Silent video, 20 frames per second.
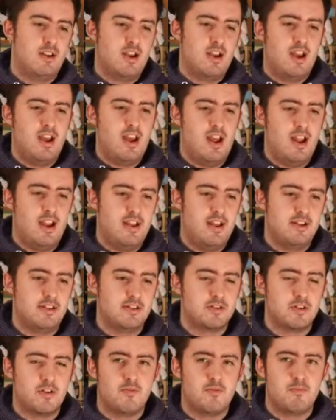any
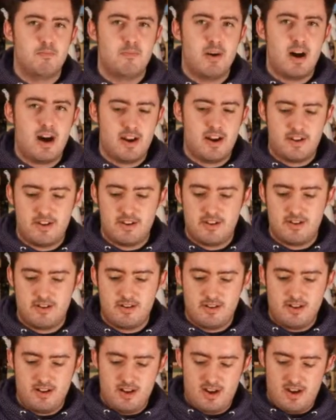sort of mad
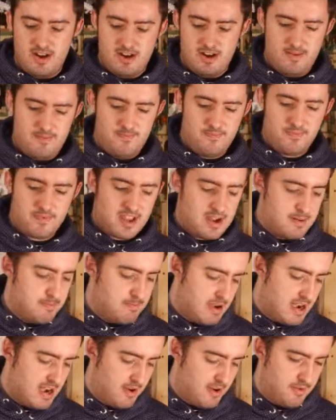
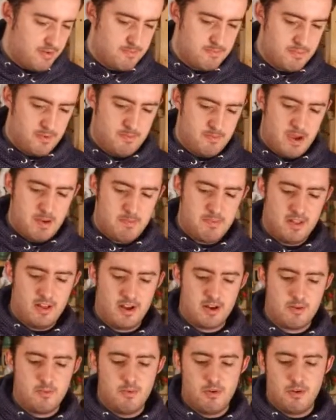amount, but maybe
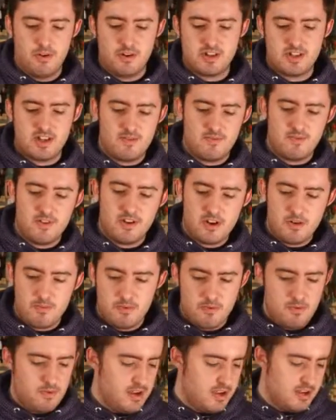like once every couple
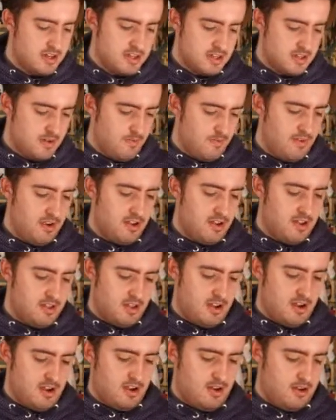of weeks or something like
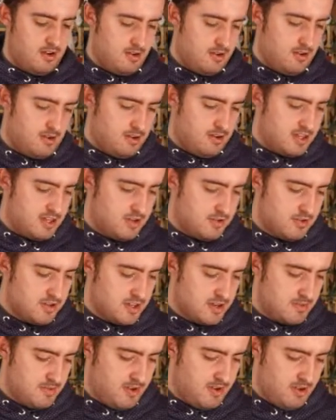that until
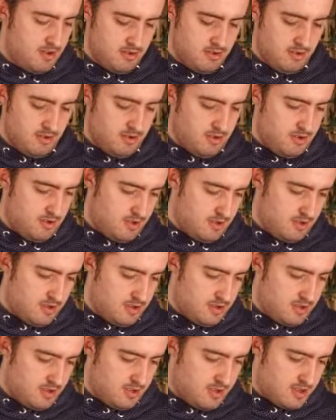summer.
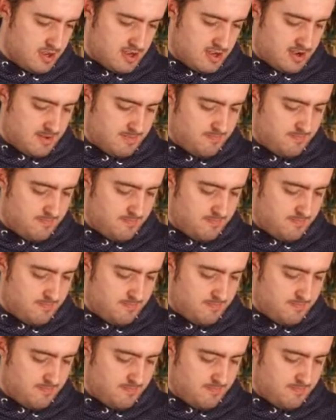But